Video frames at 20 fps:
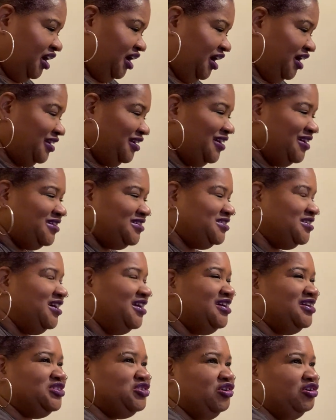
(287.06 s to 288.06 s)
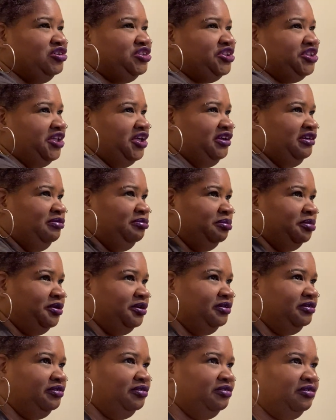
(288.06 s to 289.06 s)
And these things are cheap.
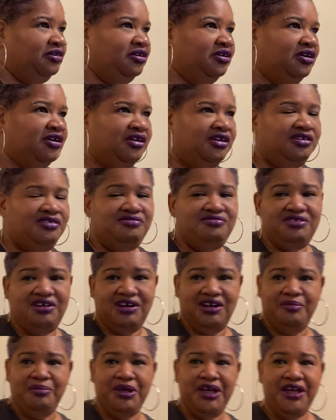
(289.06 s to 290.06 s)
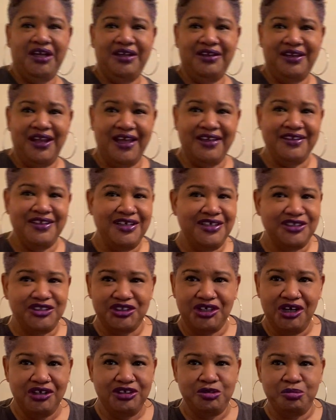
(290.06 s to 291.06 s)
You know what I mean? Like, these
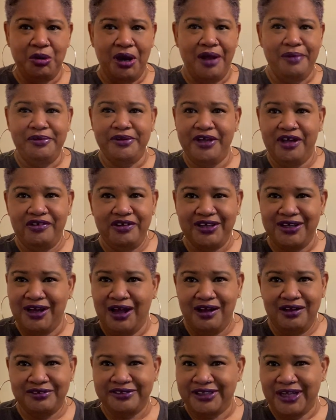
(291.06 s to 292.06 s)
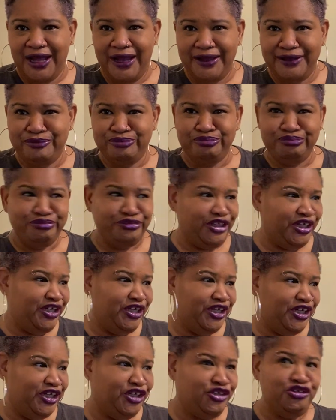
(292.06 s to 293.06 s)
shirts probably only cost like
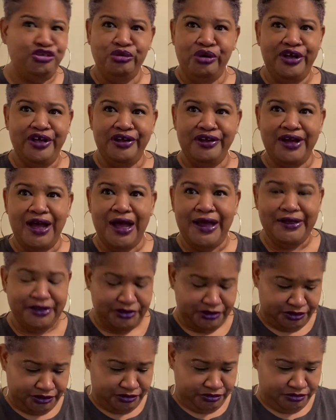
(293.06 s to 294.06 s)
$10, $12.